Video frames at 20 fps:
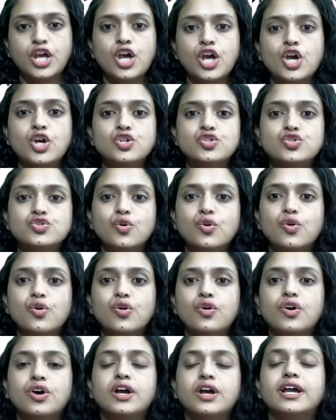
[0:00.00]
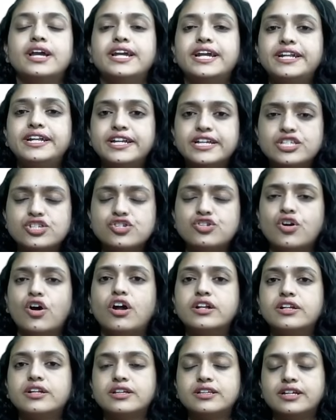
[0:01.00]
So
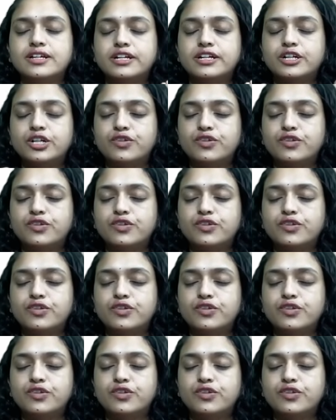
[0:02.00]
the